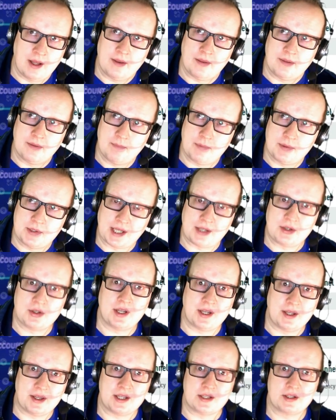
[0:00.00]

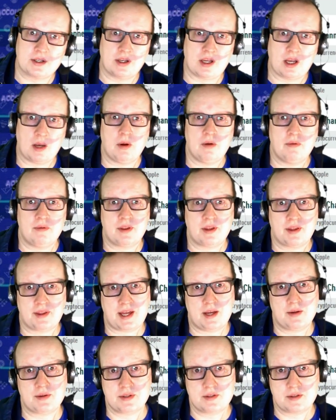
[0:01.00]
potentially this could go over the
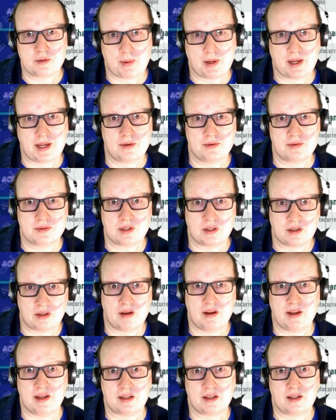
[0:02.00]
thousands of pounds
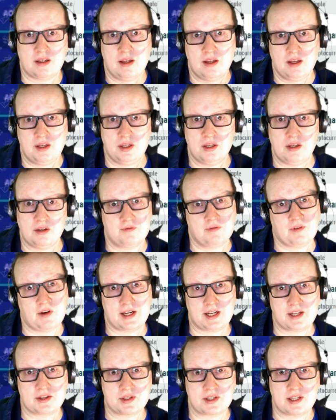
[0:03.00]
like Yearn
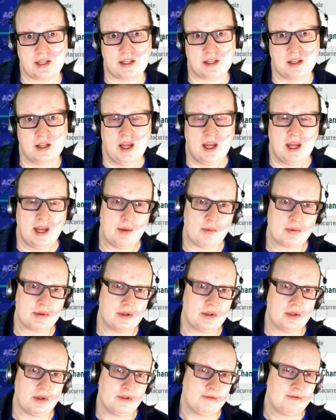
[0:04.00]
Finance did.
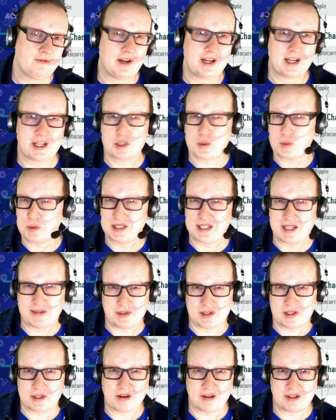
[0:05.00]
Yearn Finance was never
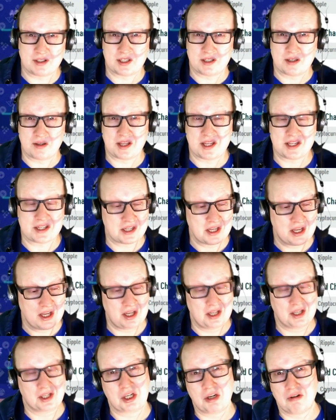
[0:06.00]
designed to do this,
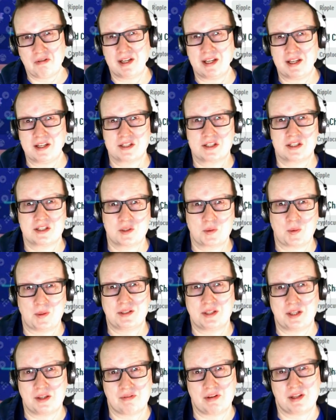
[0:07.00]
and currently it's
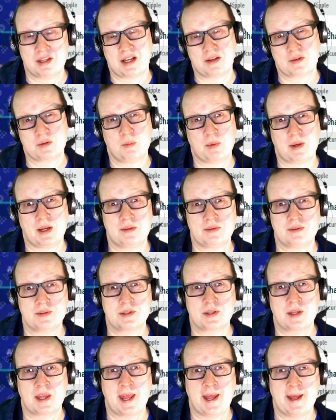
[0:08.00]
£23,000.
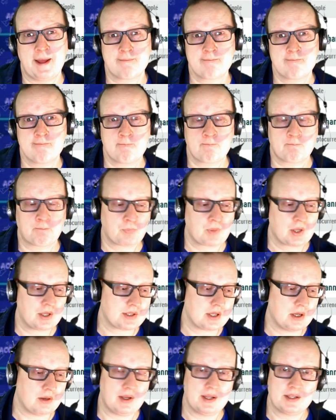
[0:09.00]

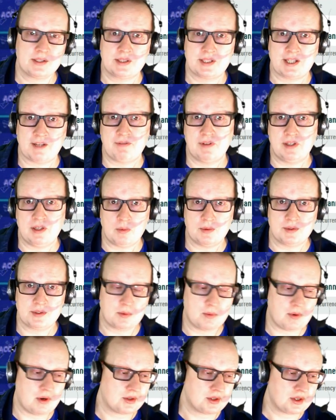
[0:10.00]
So it's definitely one to
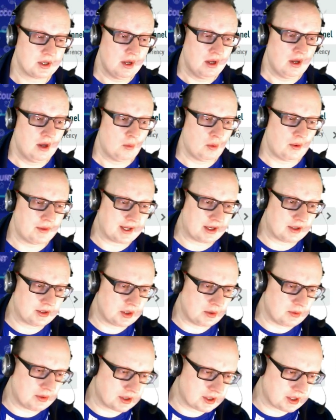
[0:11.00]
watch. One thing I
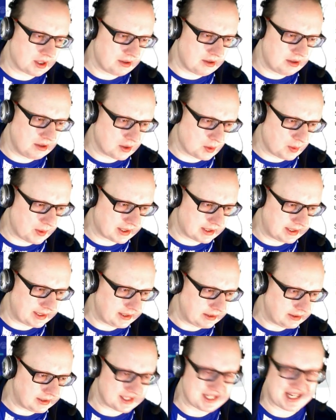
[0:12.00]
do want to show you
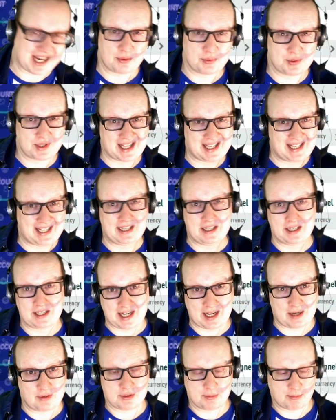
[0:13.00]
quickly is how to get in and
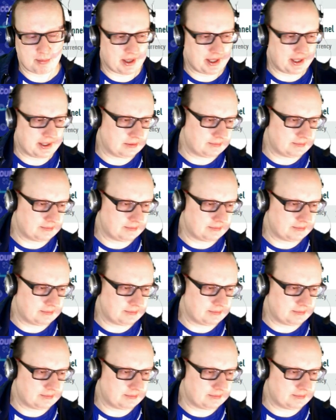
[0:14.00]
how to buy it.